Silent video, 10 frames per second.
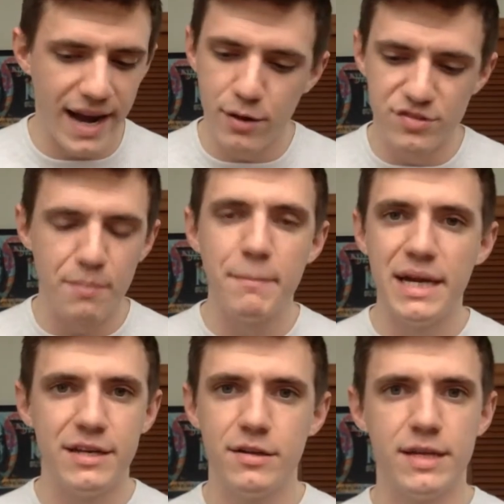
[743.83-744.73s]
I was
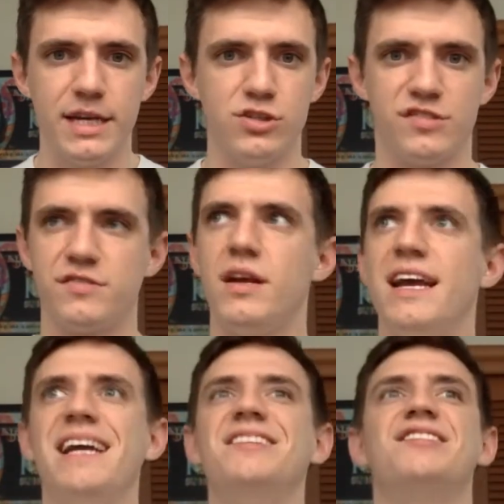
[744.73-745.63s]
immediately just
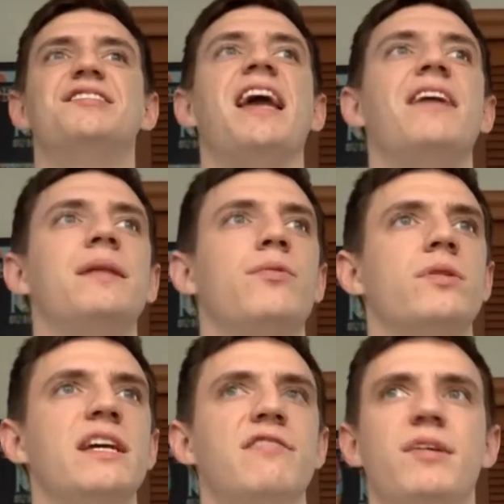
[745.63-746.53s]
insanely
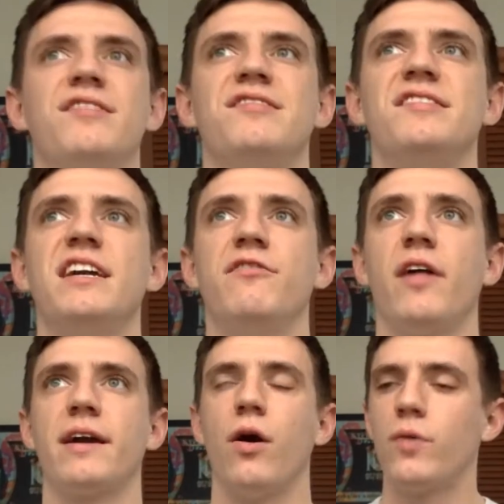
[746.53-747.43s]
relieved, because instead of
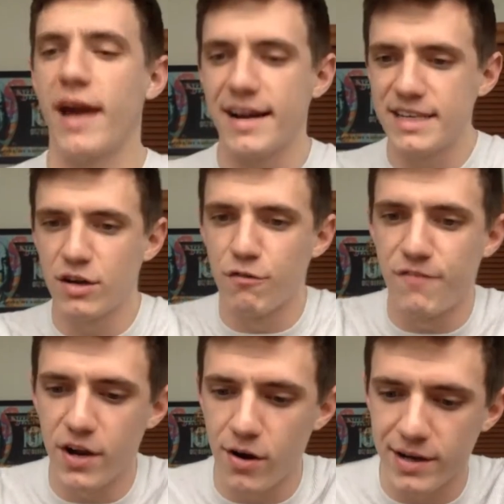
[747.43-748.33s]
okay, I need to go
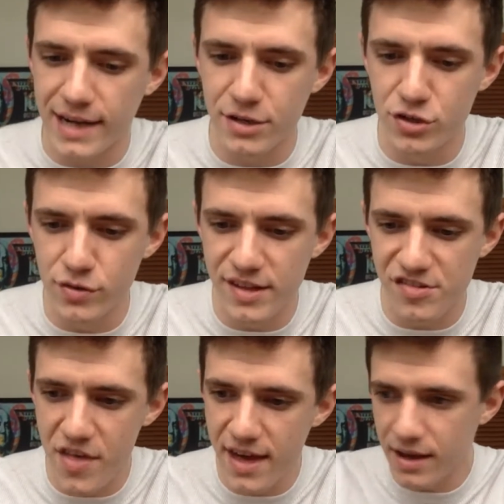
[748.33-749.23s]
figure out how to do this
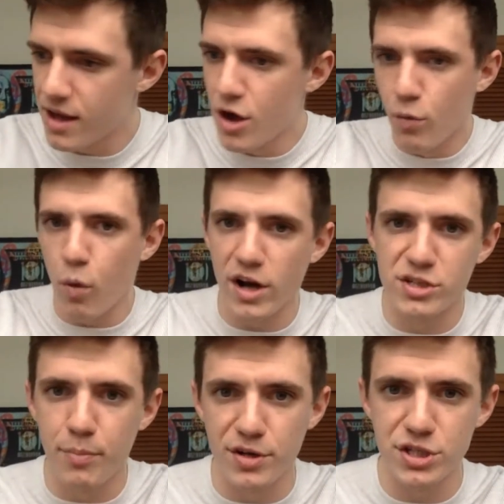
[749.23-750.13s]
thing, watch
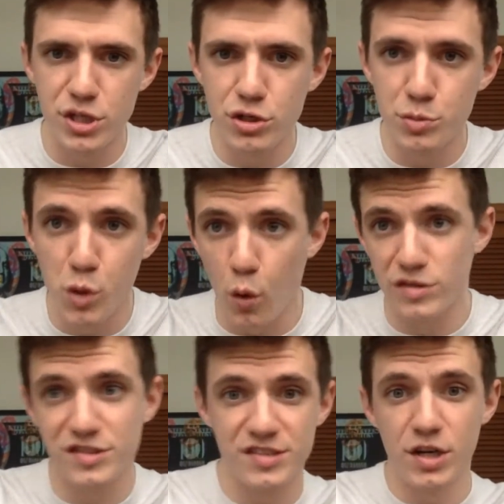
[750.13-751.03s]
a bunch of YouTube
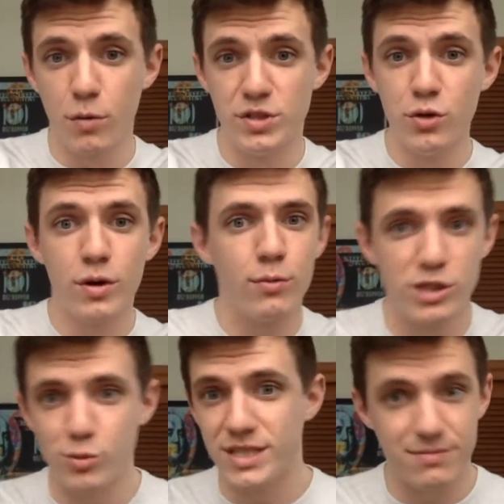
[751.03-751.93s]
courses and go do it,
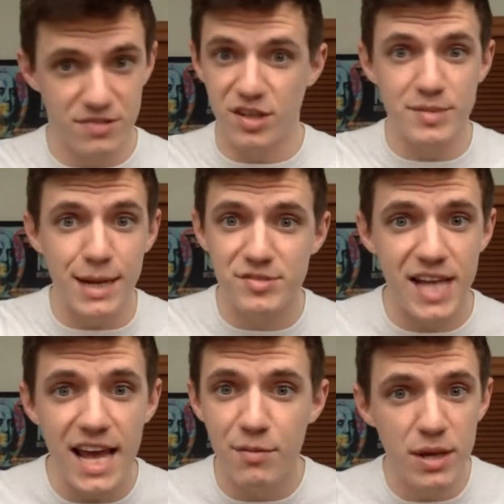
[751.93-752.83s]
which would sometimes
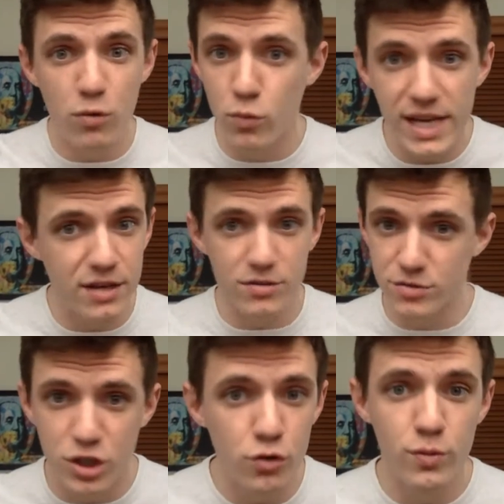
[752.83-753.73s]
take me a week or
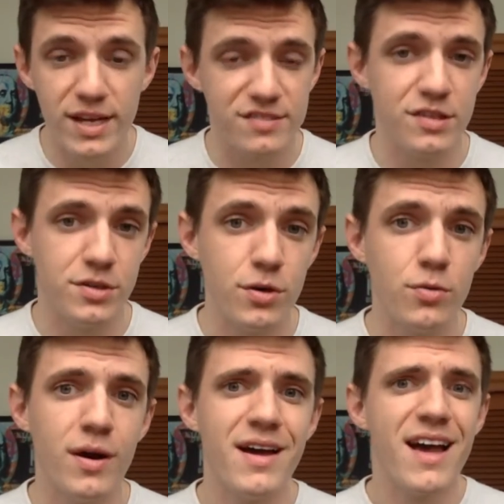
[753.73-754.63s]
2 weeks to
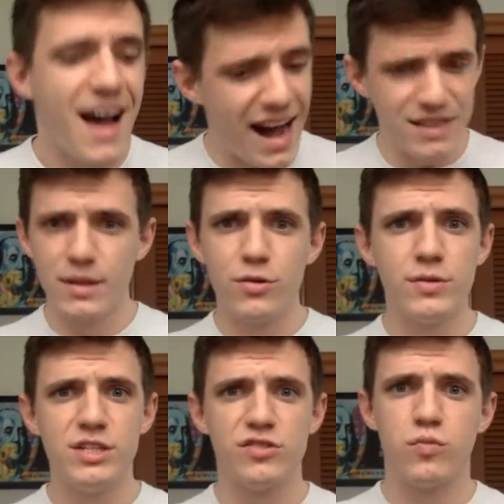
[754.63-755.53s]
do, I
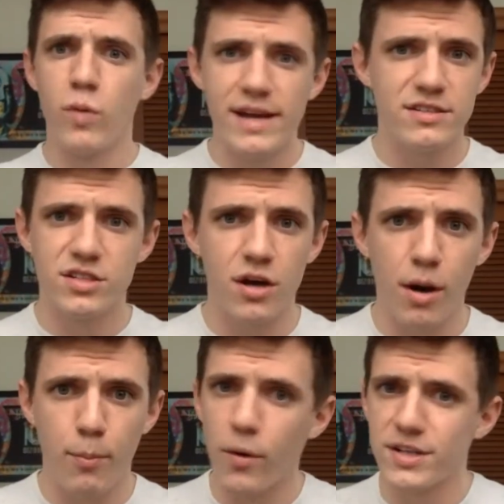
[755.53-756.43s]
literally just went to
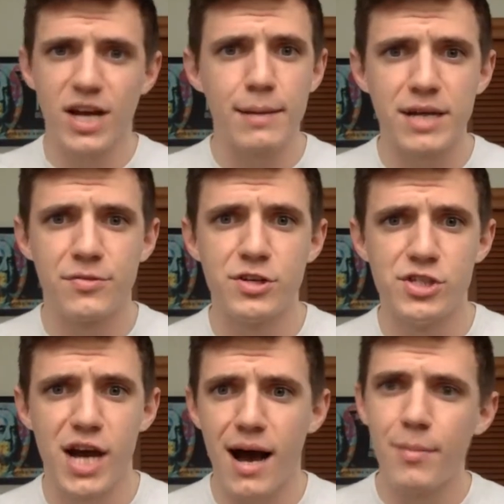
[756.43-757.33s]
Upwork, typed out the
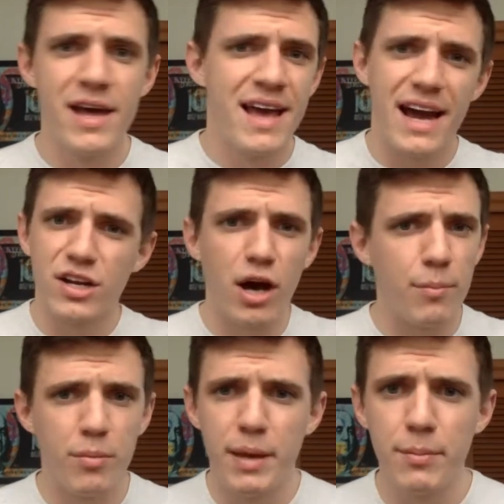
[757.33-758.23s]
job, had a
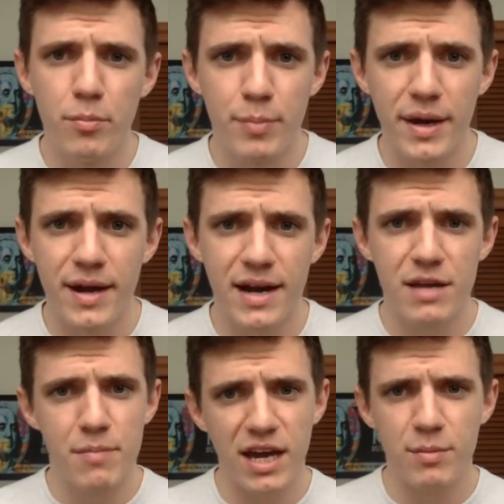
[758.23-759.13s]
couple people bid on
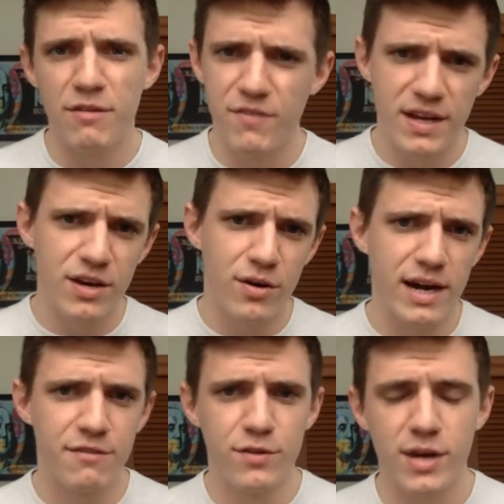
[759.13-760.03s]
it, make me a video, had
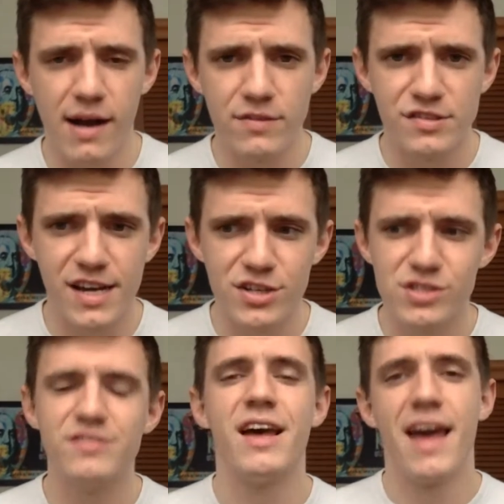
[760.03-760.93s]
a few
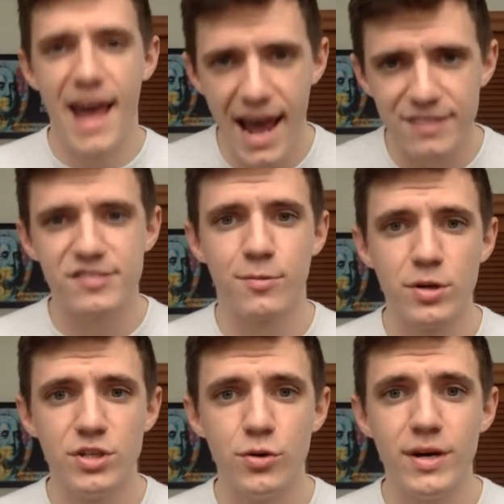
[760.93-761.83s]
conversations, had
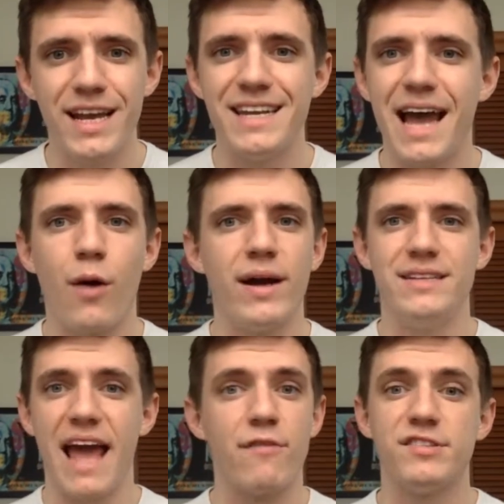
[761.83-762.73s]
someone do it, and now
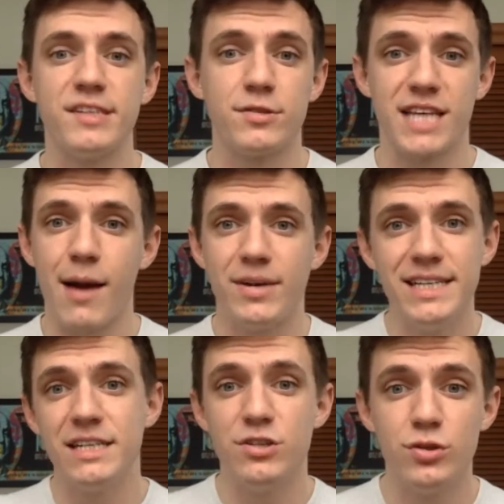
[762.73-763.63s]
every single time I
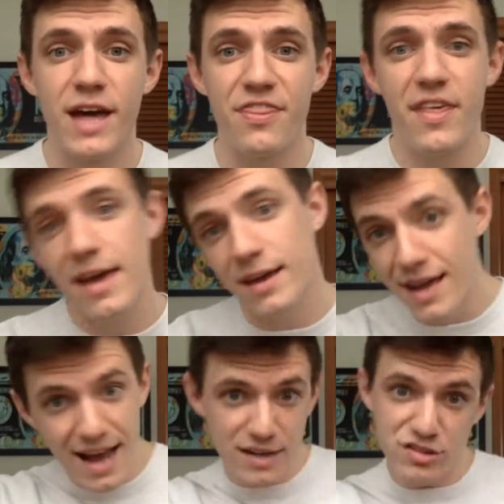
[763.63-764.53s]
need to do that thing,
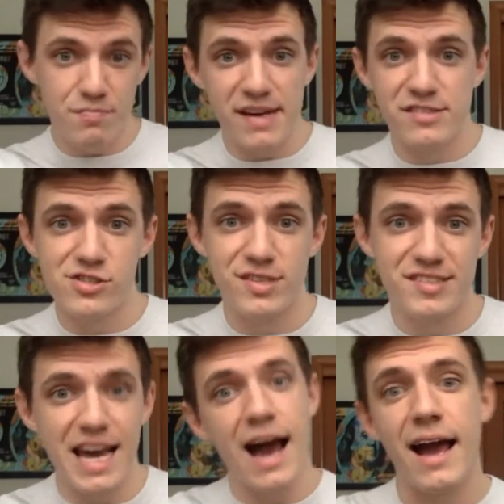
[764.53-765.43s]
I just message this
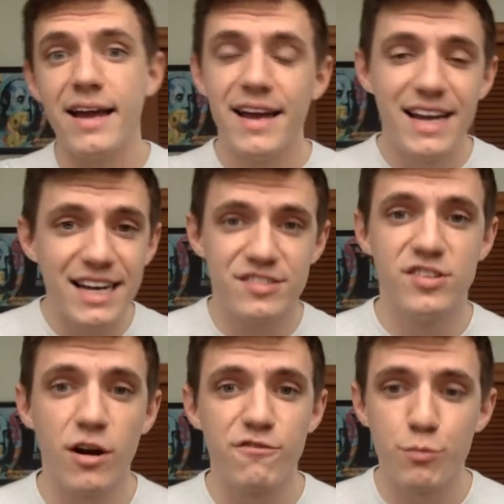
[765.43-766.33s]
guy. It's
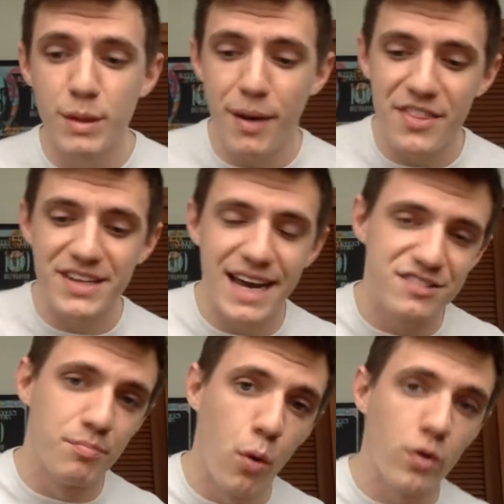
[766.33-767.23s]
done for me by the next
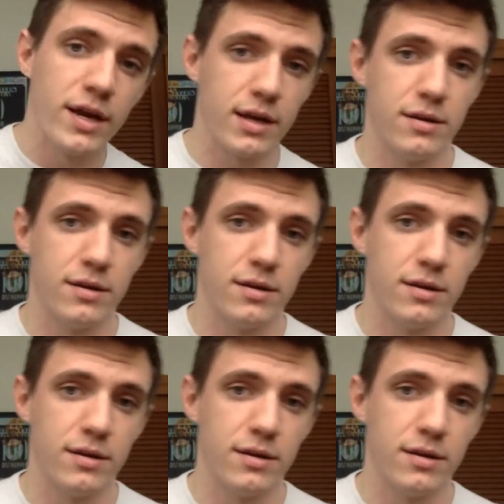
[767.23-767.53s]
morning.